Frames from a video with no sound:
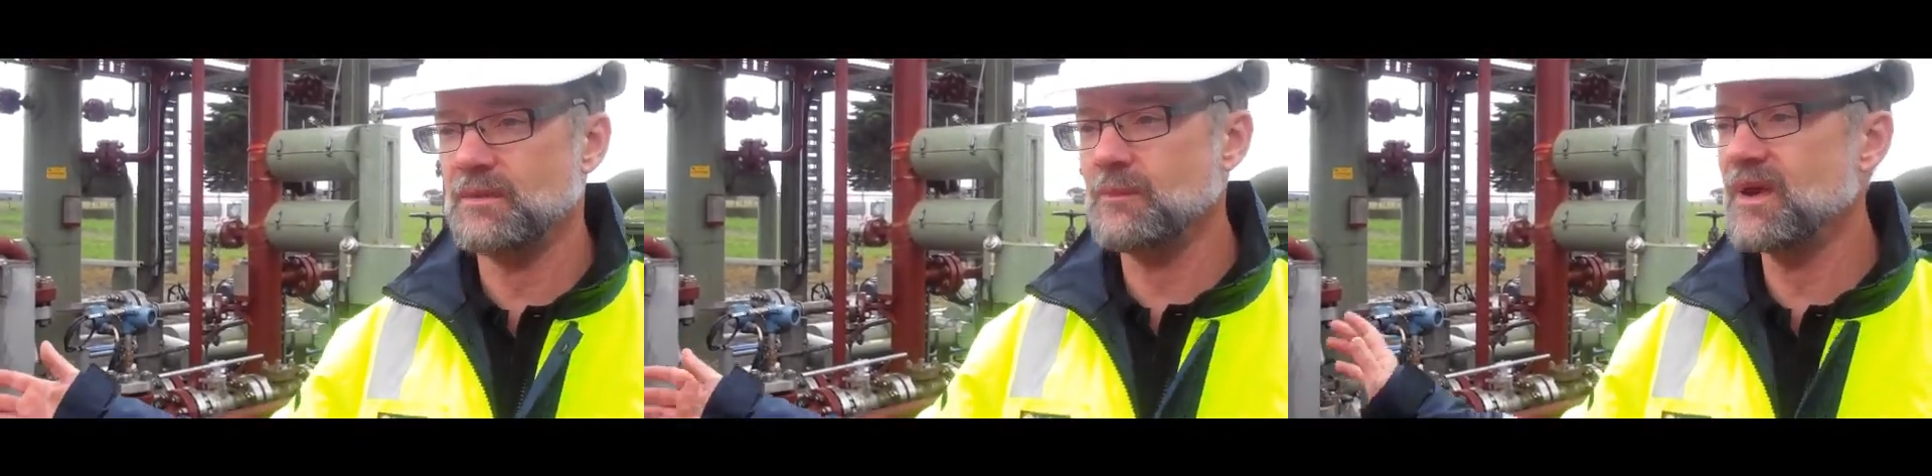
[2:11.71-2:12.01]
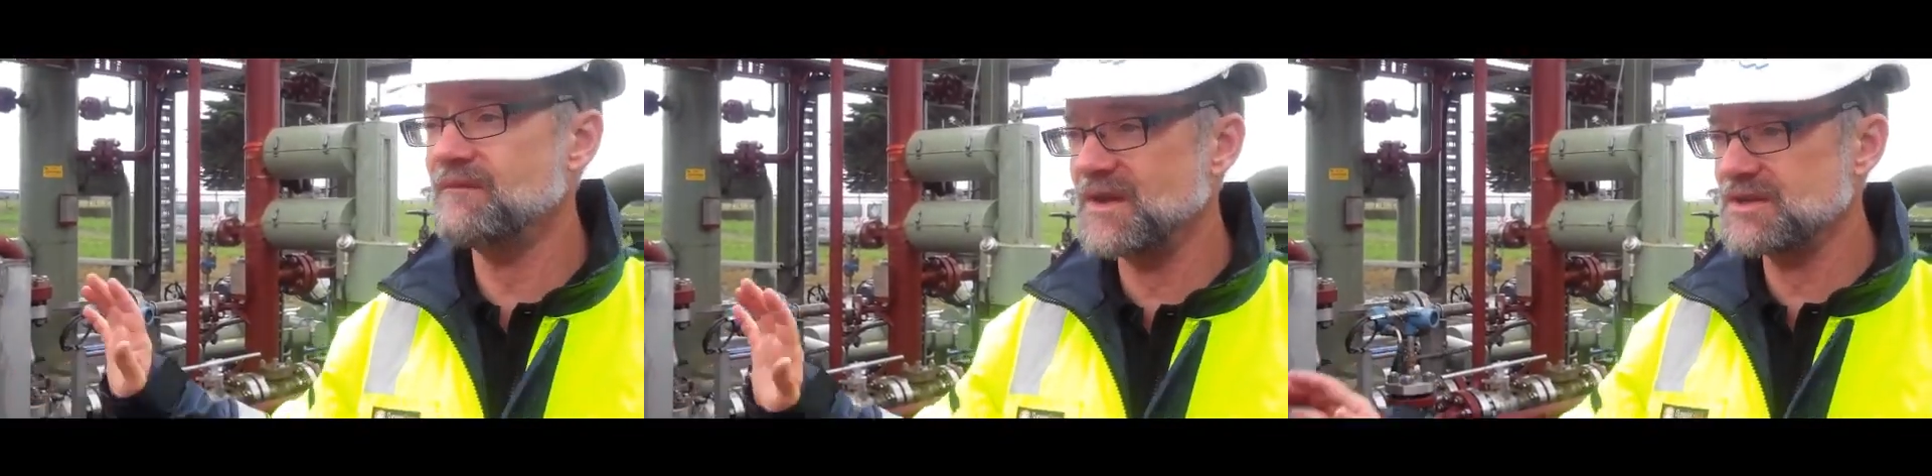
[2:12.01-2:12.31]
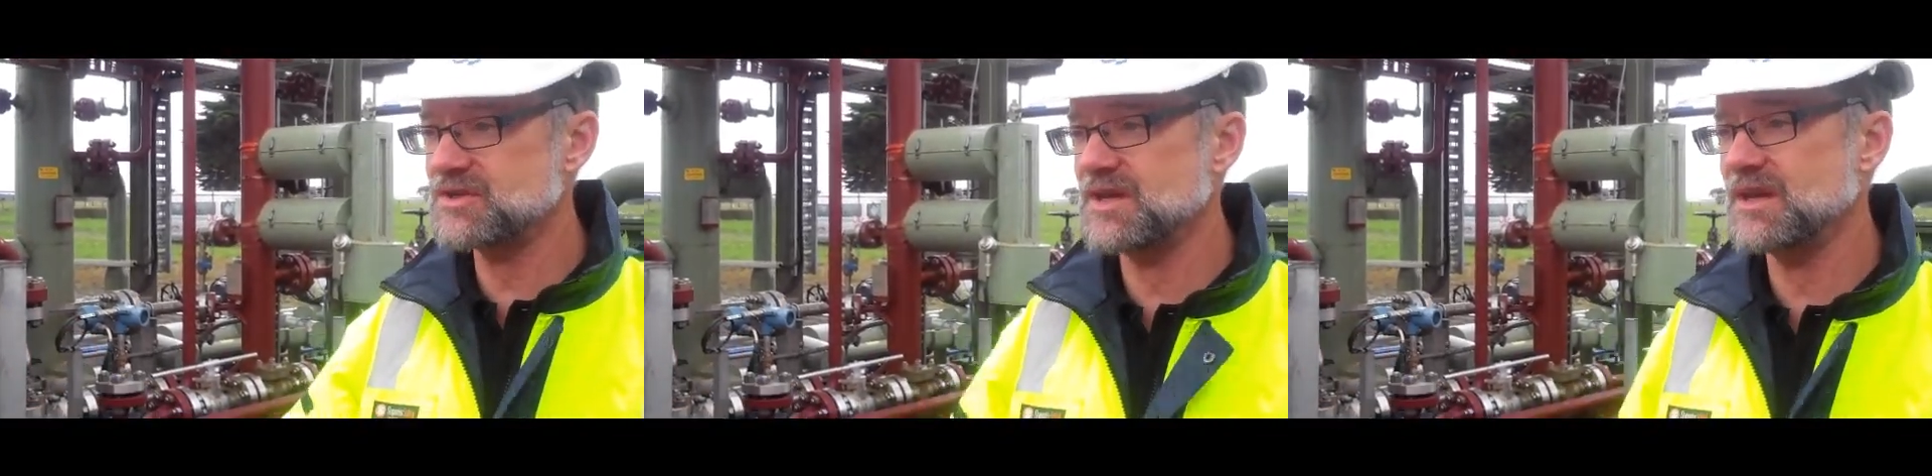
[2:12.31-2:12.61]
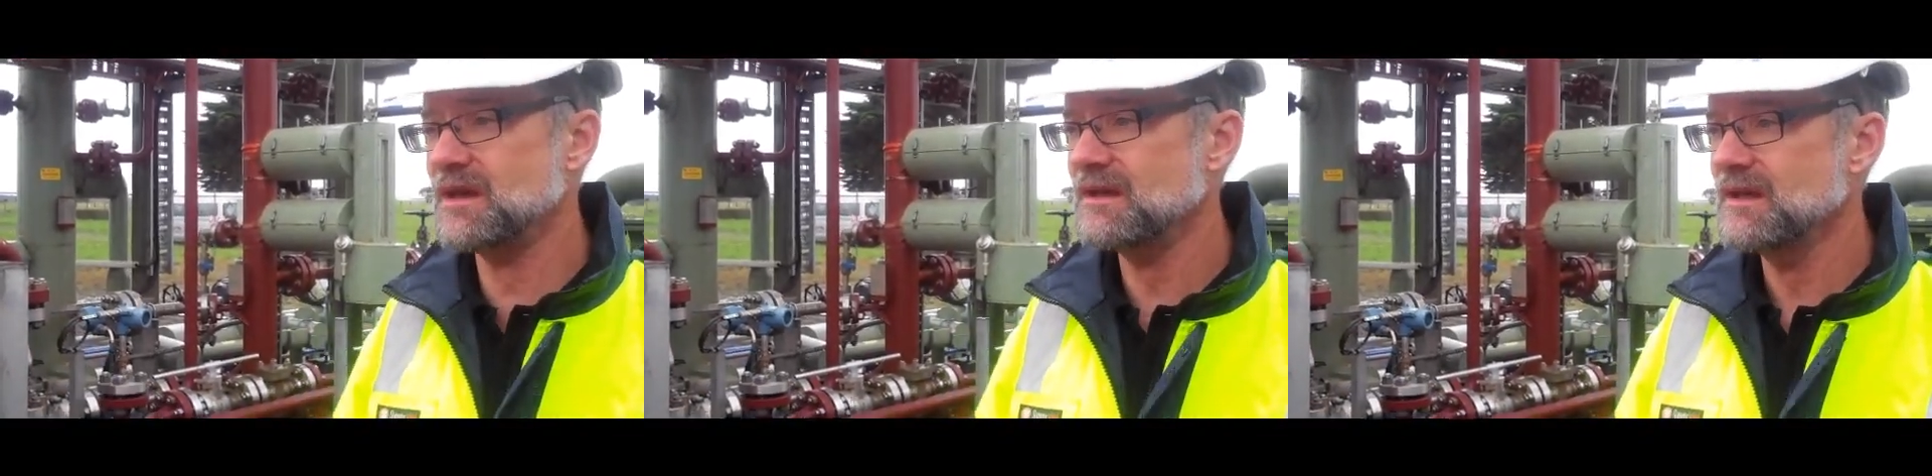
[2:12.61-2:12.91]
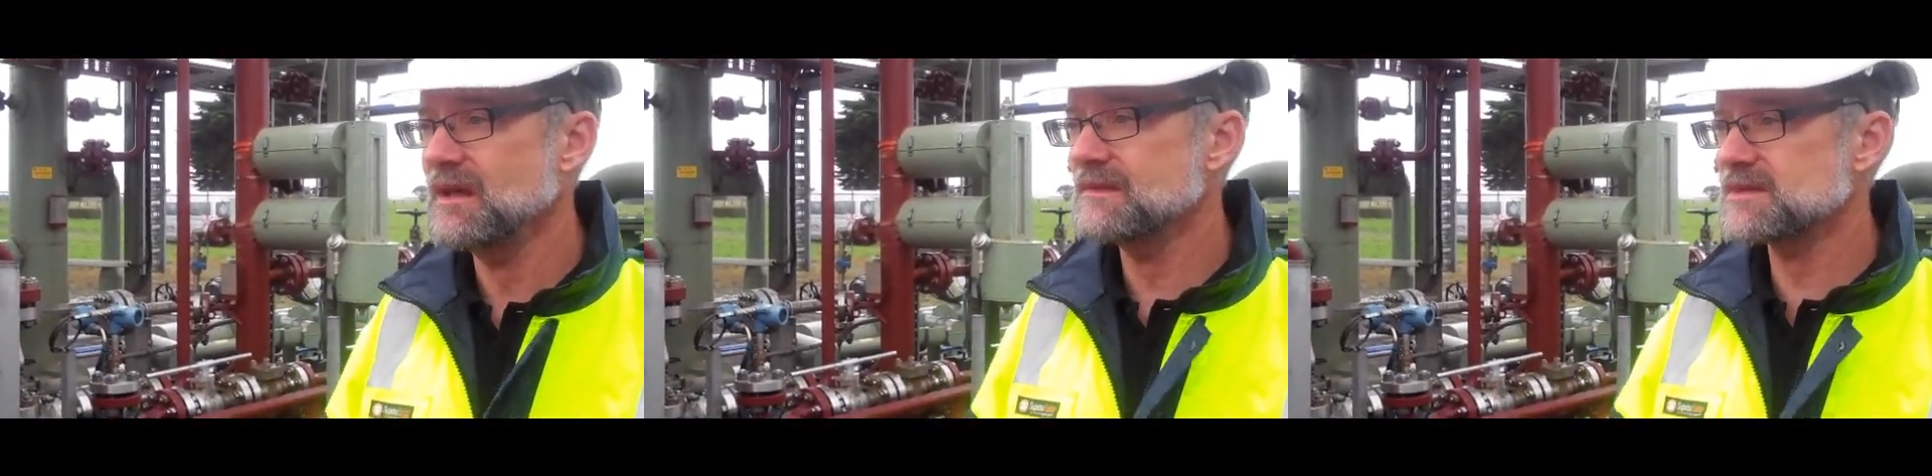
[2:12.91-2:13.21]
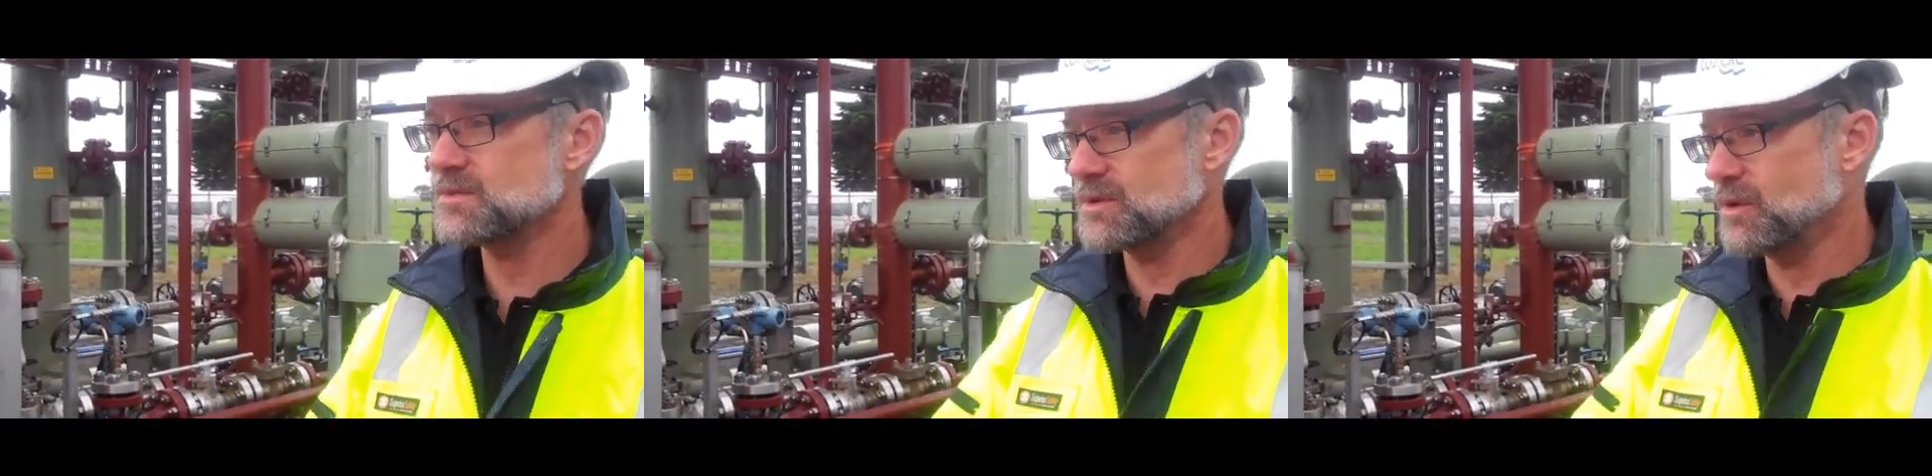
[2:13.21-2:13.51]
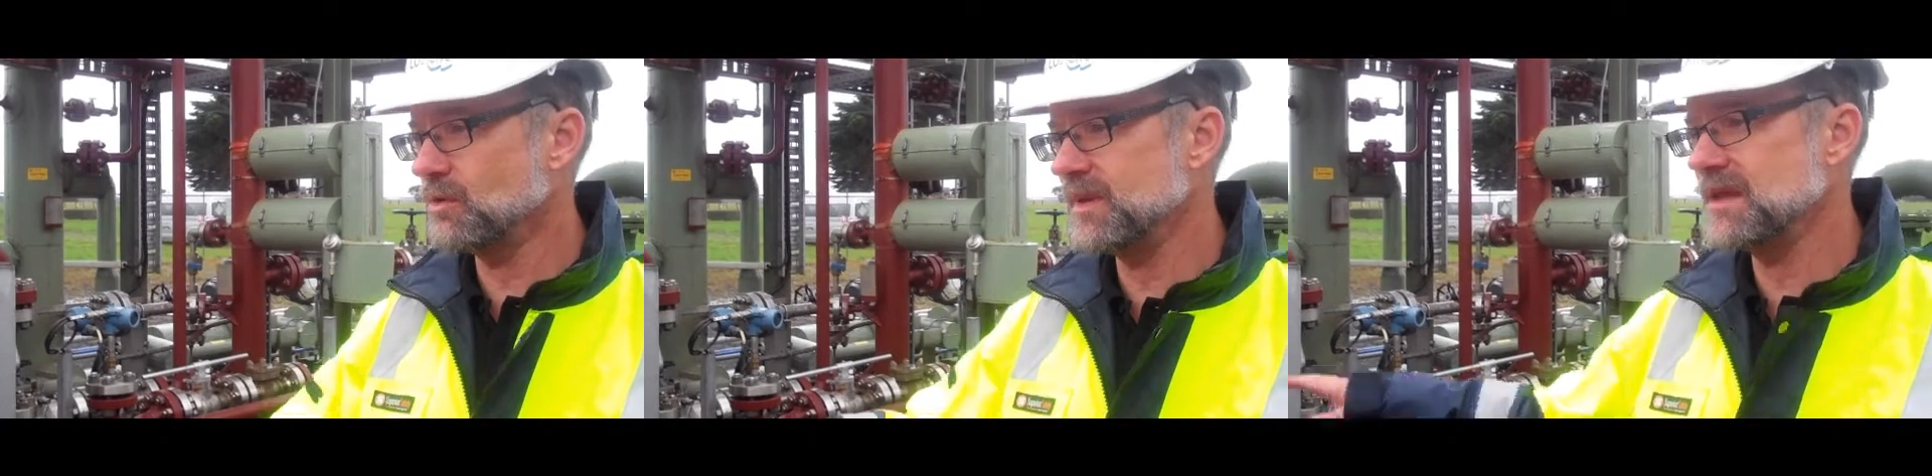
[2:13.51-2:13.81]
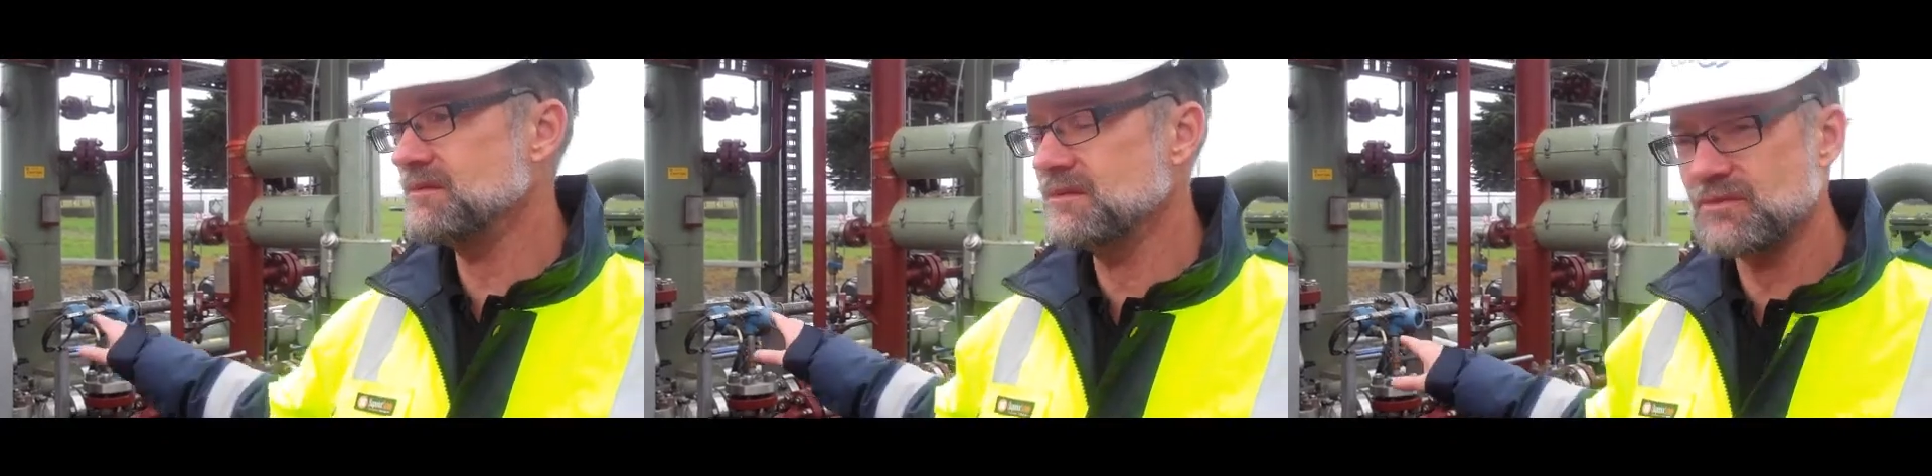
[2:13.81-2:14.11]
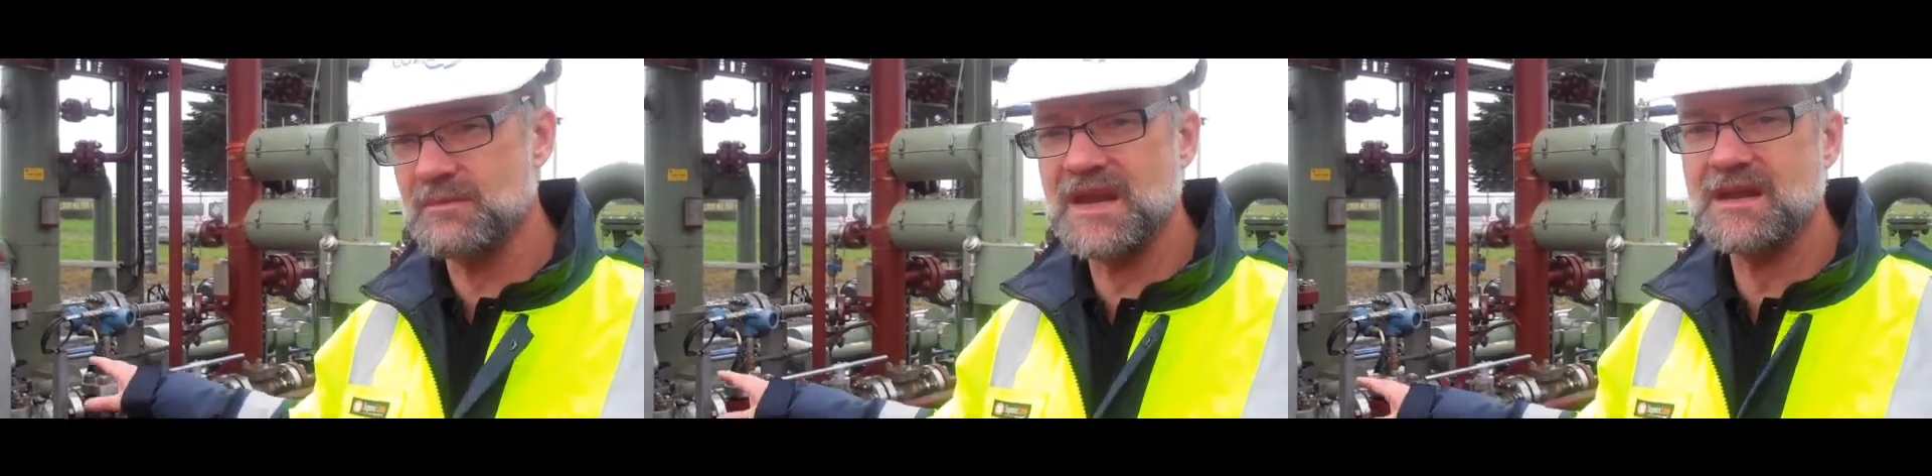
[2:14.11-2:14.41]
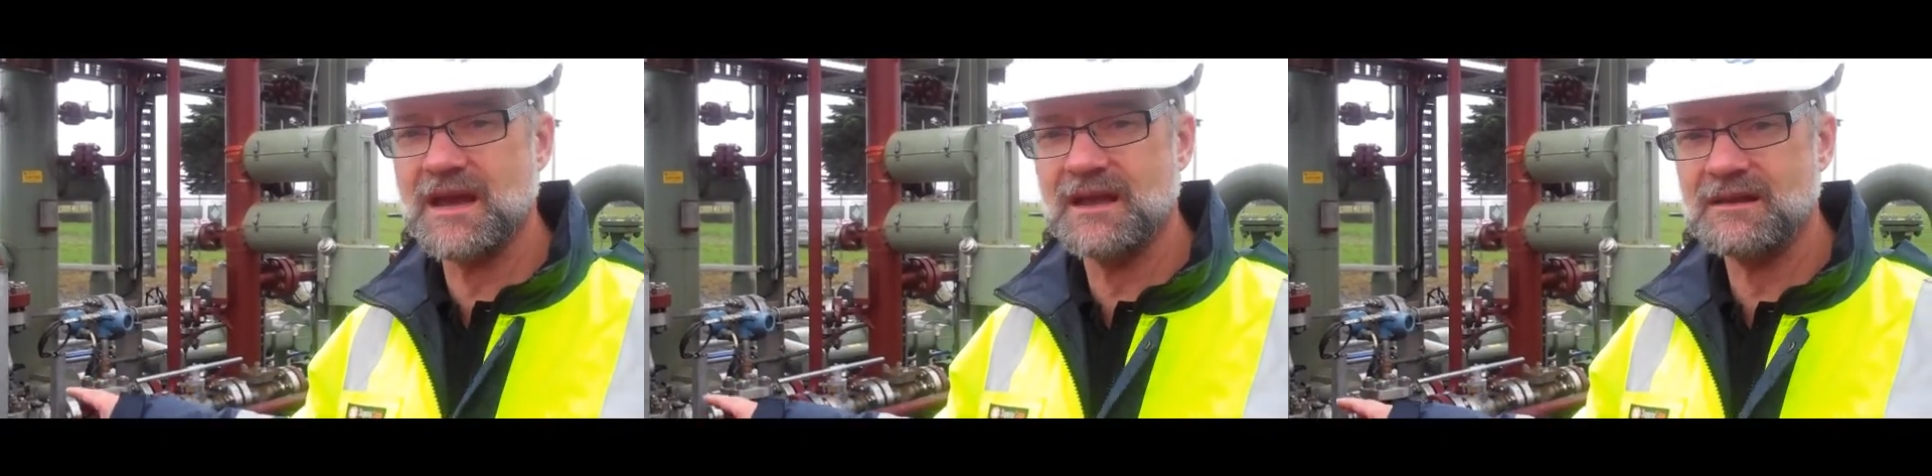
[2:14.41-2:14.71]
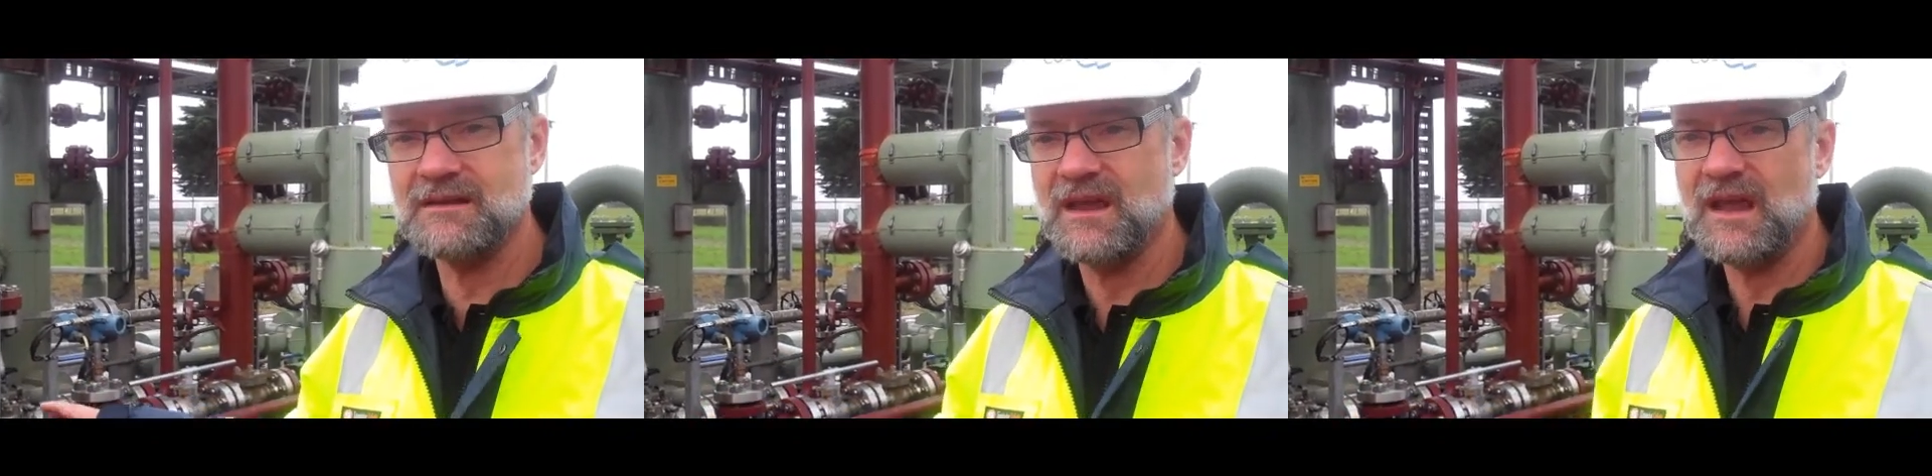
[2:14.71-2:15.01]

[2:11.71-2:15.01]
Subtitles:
When we're finished here, this will all be remediated